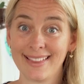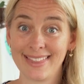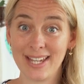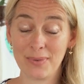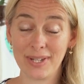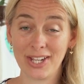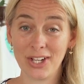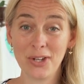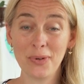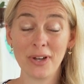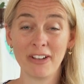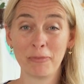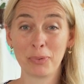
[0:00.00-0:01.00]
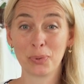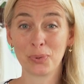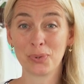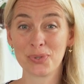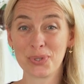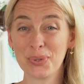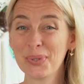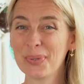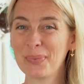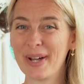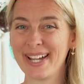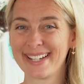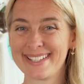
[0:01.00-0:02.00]
There we go. I've poured all the
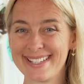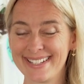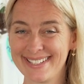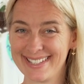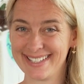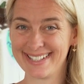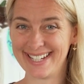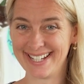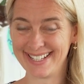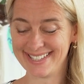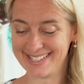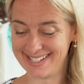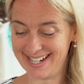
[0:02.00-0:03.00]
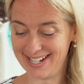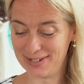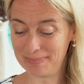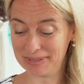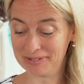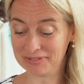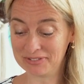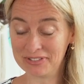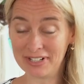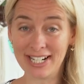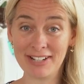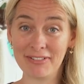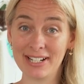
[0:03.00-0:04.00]
wax into the shells now. Been
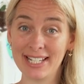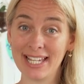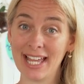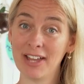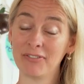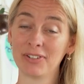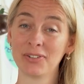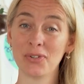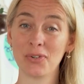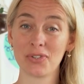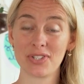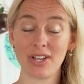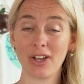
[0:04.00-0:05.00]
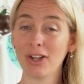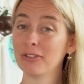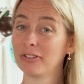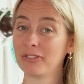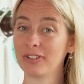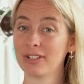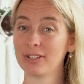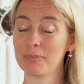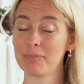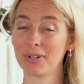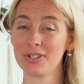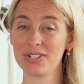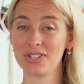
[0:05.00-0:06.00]
really careful not to overfill them
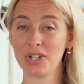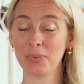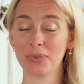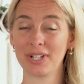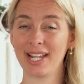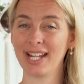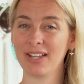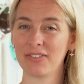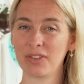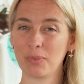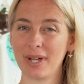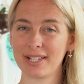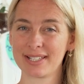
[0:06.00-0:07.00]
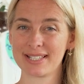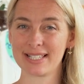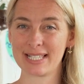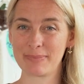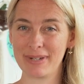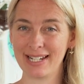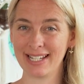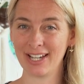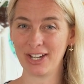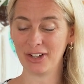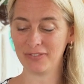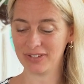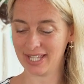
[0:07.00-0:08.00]
because you don't want any of the wax spilling
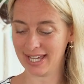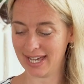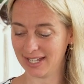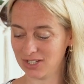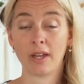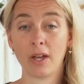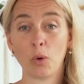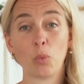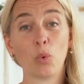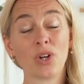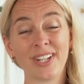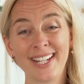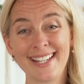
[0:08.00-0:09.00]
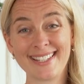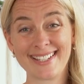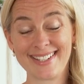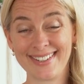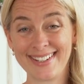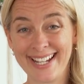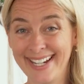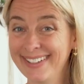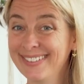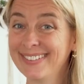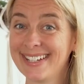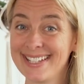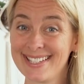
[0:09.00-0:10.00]
over the edge. What you need to do
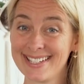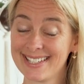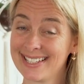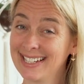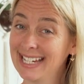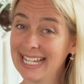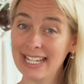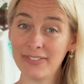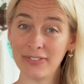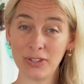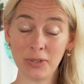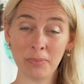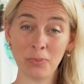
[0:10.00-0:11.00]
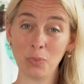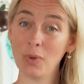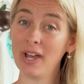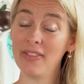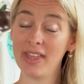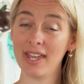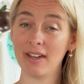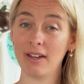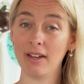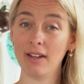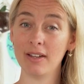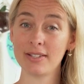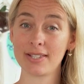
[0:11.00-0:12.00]
now is just leave them where they
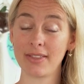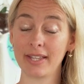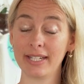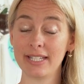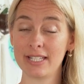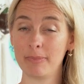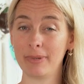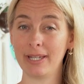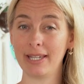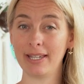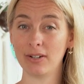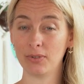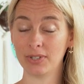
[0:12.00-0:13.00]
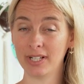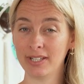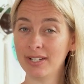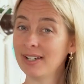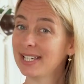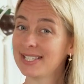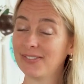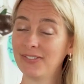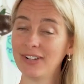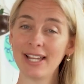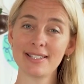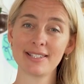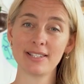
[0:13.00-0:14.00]
are. So they need to be on a nice
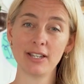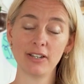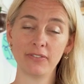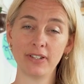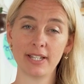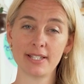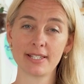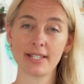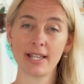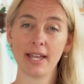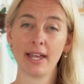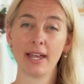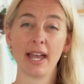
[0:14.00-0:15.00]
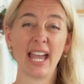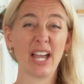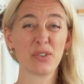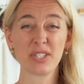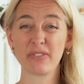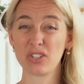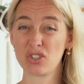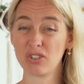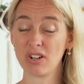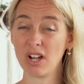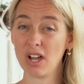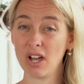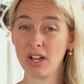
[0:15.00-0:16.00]
flat surface, out of a
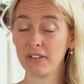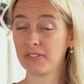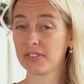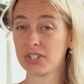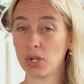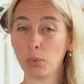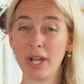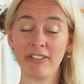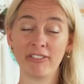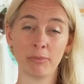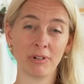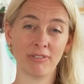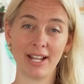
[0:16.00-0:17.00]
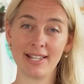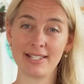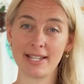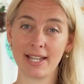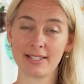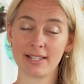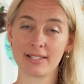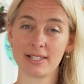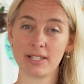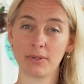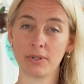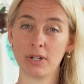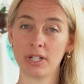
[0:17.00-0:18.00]
draft, away from a radiator,
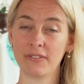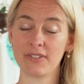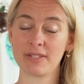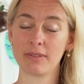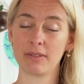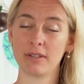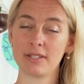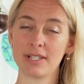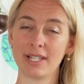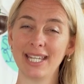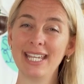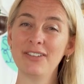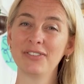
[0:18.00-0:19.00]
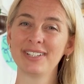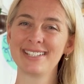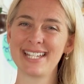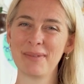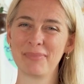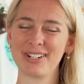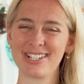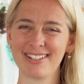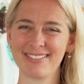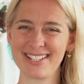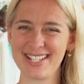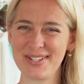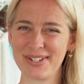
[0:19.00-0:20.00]
so kind of as an even
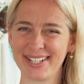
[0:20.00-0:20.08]
temperature as you